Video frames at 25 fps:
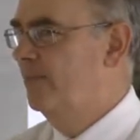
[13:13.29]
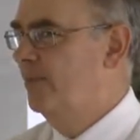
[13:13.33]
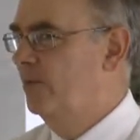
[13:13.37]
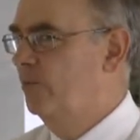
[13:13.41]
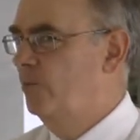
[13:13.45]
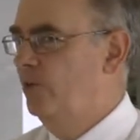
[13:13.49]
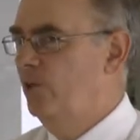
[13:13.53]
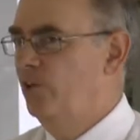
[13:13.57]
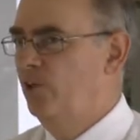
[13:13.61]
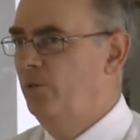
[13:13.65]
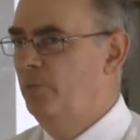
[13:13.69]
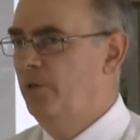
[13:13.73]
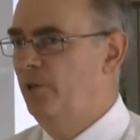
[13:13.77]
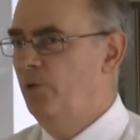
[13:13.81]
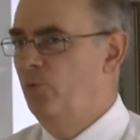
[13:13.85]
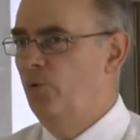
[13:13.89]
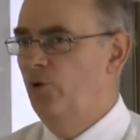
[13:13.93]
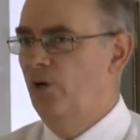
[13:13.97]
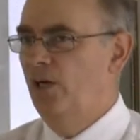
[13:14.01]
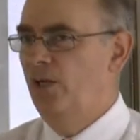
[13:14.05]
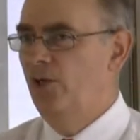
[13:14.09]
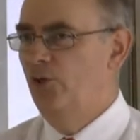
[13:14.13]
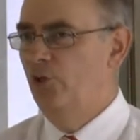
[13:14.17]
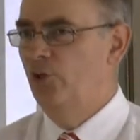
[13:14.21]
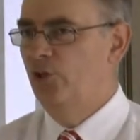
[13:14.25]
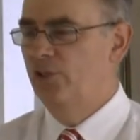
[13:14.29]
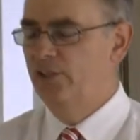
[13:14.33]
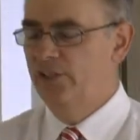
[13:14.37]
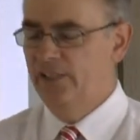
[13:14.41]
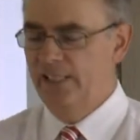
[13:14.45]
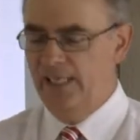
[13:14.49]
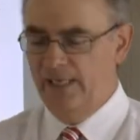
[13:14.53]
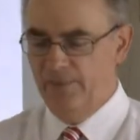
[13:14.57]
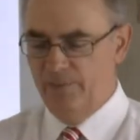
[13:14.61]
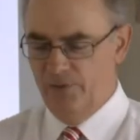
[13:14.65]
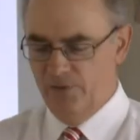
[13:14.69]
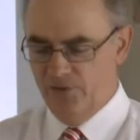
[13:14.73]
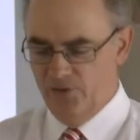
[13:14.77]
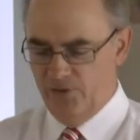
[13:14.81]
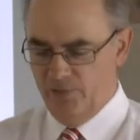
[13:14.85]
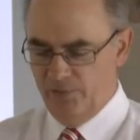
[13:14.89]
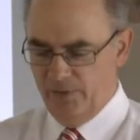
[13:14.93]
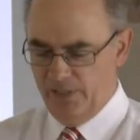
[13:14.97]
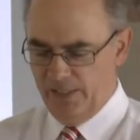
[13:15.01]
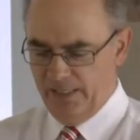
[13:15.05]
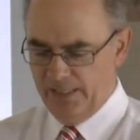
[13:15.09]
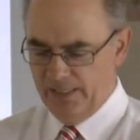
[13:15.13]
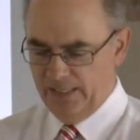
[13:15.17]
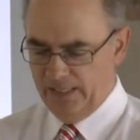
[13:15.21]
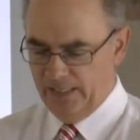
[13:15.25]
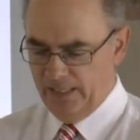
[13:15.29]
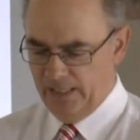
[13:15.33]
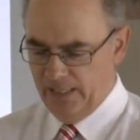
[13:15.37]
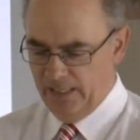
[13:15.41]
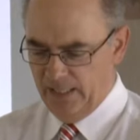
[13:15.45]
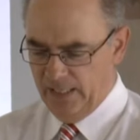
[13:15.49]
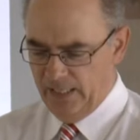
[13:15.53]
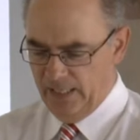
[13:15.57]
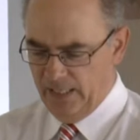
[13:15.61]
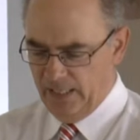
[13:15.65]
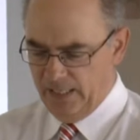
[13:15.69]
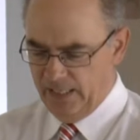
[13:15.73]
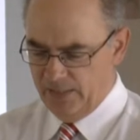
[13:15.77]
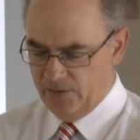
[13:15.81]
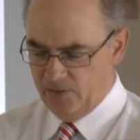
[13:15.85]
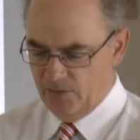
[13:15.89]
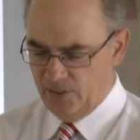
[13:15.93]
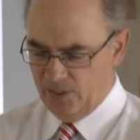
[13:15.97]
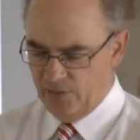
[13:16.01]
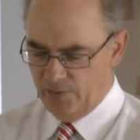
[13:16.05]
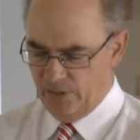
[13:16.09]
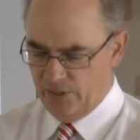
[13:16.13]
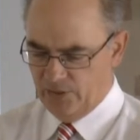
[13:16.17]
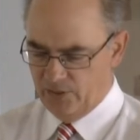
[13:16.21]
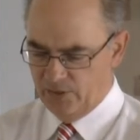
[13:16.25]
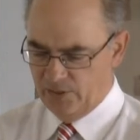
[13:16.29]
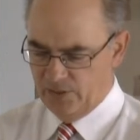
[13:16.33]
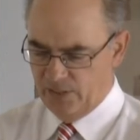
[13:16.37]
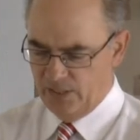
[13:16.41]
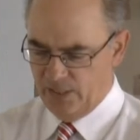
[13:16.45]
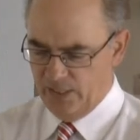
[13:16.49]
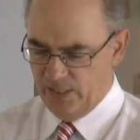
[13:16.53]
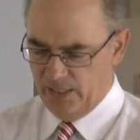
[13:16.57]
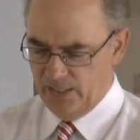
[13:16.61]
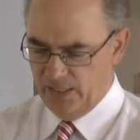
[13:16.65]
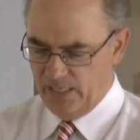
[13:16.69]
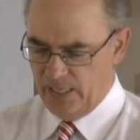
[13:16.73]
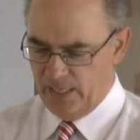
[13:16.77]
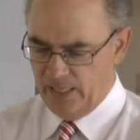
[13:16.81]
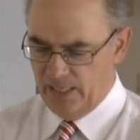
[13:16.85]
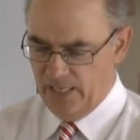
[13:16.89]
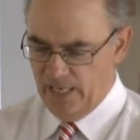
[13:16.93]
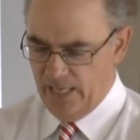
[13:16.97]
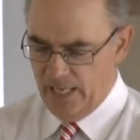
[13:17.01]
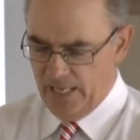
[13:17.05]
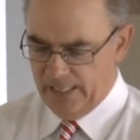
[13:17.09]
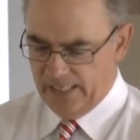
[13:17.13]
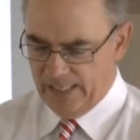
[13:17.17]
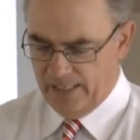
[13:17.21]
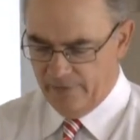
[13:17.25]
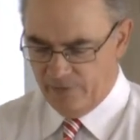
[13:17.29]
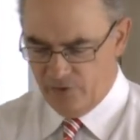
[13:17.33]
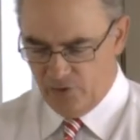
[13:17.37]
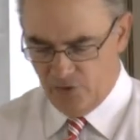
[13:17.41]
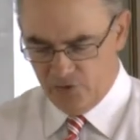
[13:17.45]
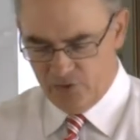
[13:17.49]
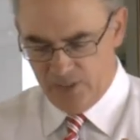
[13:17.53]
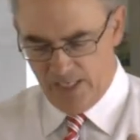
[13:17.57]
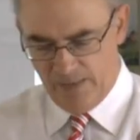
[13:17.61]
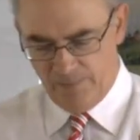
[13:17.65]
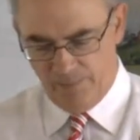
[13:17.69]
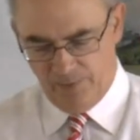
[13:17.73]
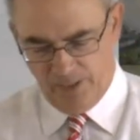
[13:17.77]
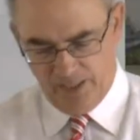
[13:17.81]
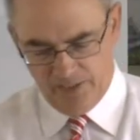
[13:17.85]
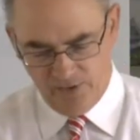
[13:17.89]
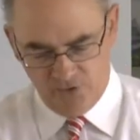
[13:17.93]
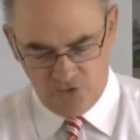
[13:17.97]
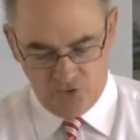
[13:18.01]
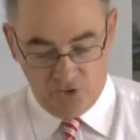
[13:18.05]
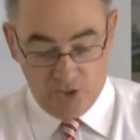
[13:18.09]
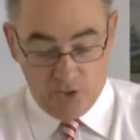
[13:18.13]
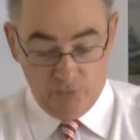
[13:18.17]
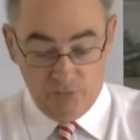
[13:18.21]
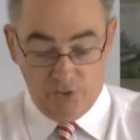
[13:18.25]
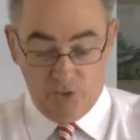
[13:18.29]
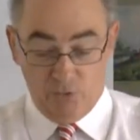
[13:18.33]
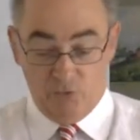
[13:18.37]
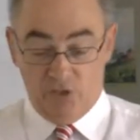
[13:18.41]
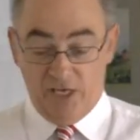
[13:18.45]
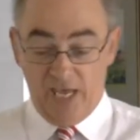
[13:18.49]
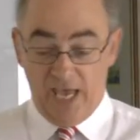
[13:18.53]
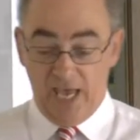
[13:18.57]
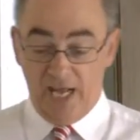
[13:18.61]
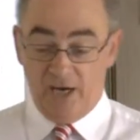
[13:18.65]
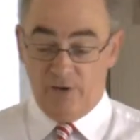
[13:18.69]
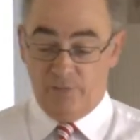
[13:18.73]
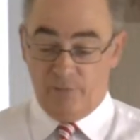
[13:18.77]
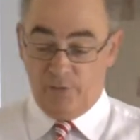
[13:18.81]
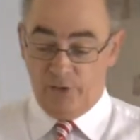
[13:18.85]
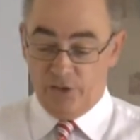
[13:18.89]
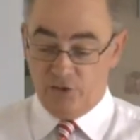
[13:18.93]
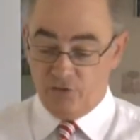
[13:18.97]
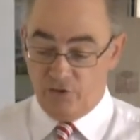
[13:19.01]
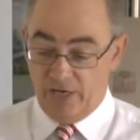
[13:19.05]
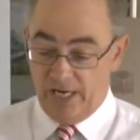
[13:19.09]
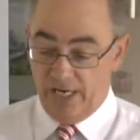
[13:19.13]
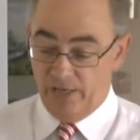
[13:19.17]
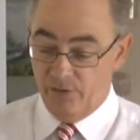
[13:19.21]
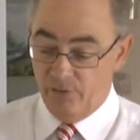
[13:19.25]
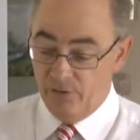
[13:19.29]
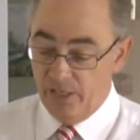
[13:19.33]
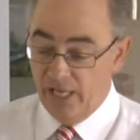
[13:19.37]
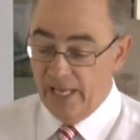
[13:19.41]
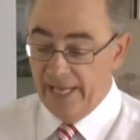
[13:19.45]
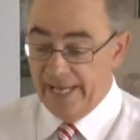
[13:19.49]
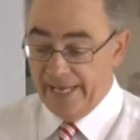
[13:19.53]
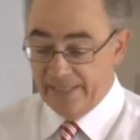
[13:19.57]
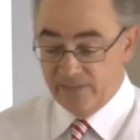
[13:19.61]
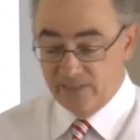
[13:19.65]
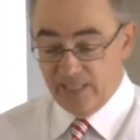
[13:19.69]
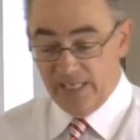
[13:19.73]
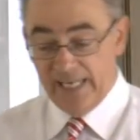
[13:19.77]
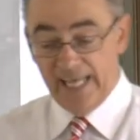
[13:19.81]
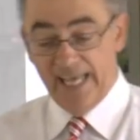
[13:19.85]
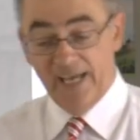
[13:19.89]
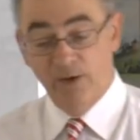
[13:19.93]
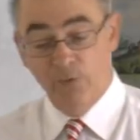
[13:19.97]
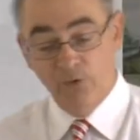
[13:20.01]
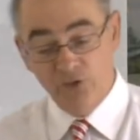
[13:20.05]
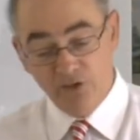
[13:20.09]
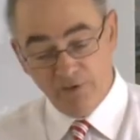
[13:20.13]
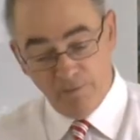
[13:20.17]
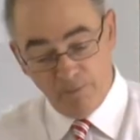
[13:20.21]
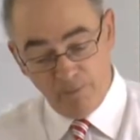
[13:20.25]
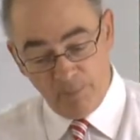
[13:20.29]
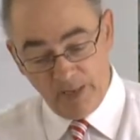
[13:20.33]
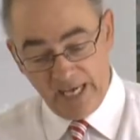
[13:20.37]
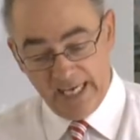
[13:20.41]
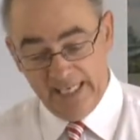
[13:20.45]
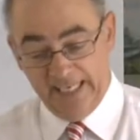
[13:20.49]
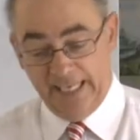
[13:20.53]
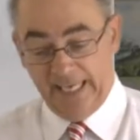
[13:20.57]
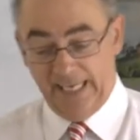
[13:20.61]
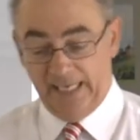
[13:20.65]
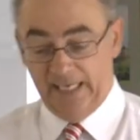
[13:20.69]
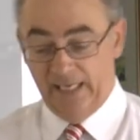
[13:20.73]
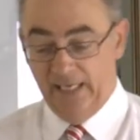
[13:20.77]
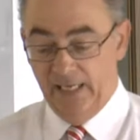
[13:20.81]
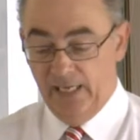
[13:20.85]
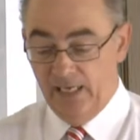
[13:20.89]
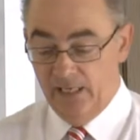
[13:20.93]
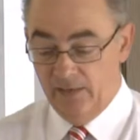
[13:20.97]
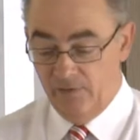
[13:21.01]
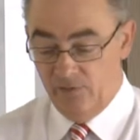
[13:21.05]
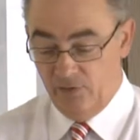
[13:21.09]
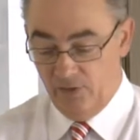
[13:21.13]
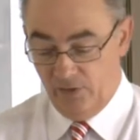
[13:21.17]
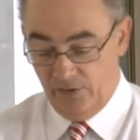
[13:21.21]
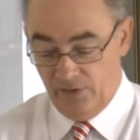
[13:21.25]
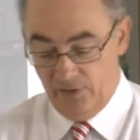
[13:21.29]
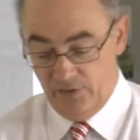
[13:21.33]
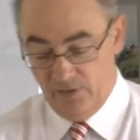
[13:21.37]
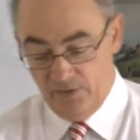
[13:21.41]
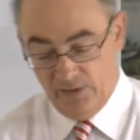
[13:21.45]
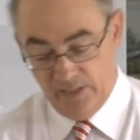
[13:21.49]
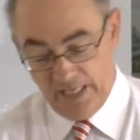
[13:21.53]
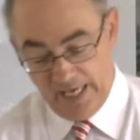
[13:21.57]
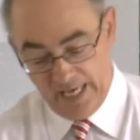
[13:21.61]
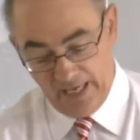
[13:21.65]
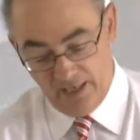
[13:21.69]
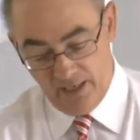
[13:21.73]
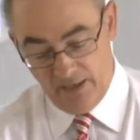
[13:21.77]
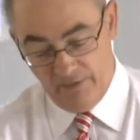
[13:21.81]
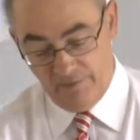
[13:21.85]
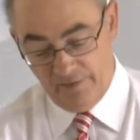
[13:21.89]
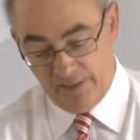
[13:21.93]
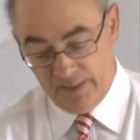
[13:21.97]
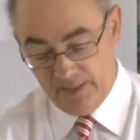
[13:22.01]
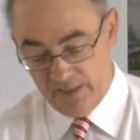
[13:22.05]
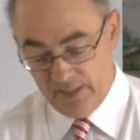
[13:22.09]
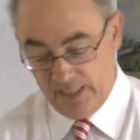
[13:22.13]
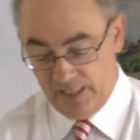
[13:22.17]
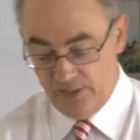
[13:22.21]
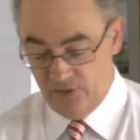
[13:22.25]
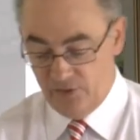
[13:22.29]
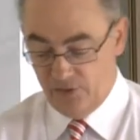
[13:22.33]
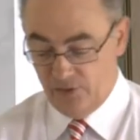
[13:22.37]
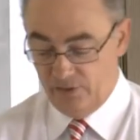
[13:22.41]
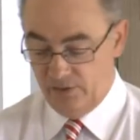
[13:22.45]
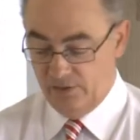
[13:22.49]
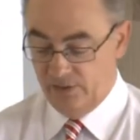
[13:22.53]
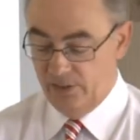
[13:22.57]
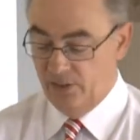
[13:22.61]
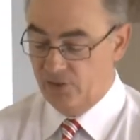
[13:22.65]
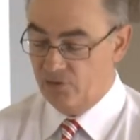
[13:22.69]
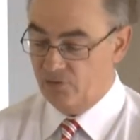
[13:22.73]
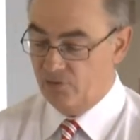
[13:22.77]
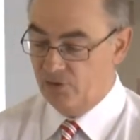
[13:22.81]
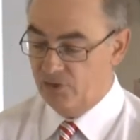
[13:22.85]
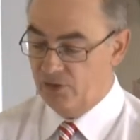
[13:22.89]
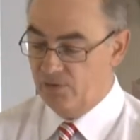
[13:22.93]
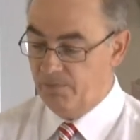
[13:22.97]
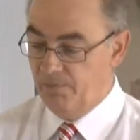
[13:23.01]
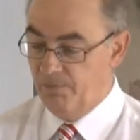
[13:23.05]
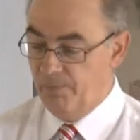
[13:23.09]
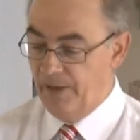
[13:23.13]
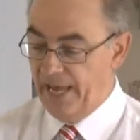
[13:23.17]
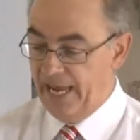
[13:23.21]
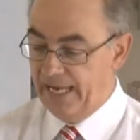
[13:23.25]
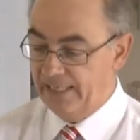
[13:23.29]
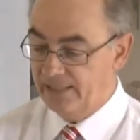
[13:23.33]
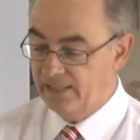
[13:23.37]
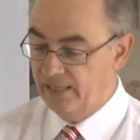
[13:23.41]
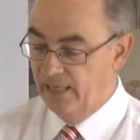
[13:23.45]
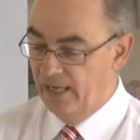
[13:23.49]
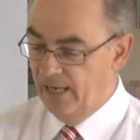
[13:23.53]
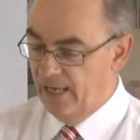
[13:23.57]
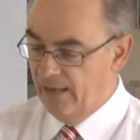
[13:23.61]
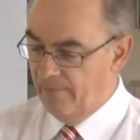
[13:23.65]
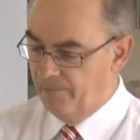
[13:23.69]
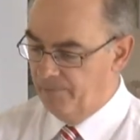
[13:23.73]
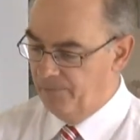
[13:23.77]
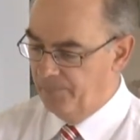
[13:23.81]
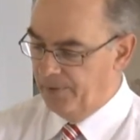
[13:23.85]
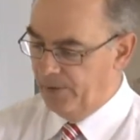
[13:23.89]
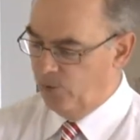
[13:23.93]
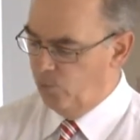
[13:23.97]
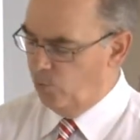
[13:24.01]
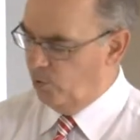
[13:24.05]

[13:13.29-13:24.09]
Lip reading: We've got to be alert to that possibility in situations like that. Now, of course, their blunt, "don't you care if we drown," is the language of panic, not that of intentional disrespect. But